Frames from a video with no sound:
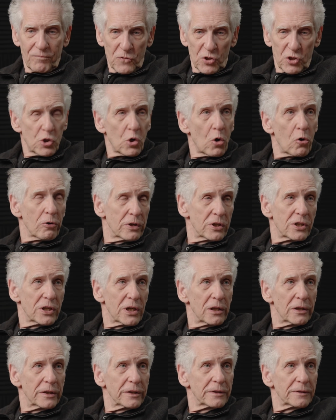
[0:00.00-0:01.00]

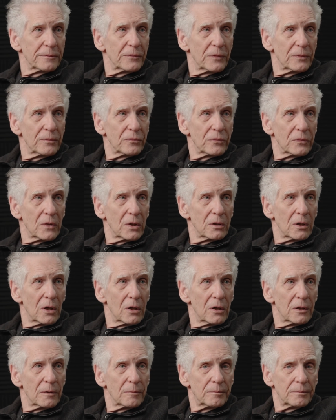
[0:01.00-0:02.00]
storytelling,
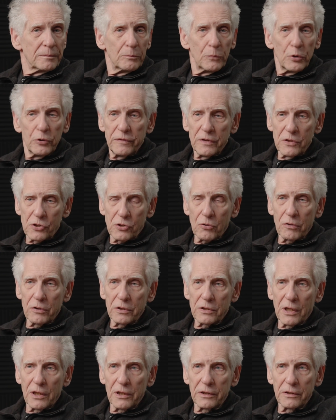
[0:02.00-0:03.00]
movie
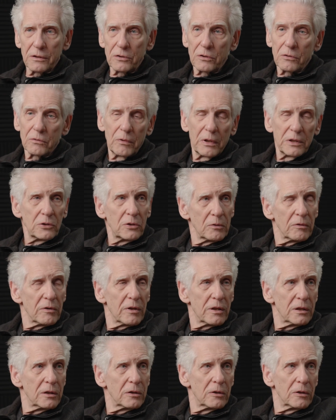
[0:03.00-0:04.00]
storytelling, you went to a
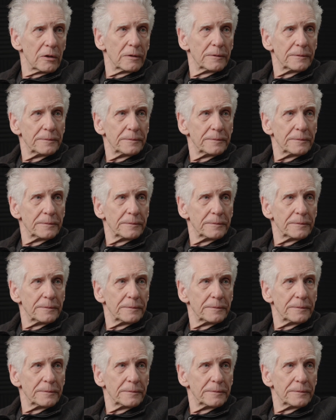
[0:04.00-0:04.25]
theater.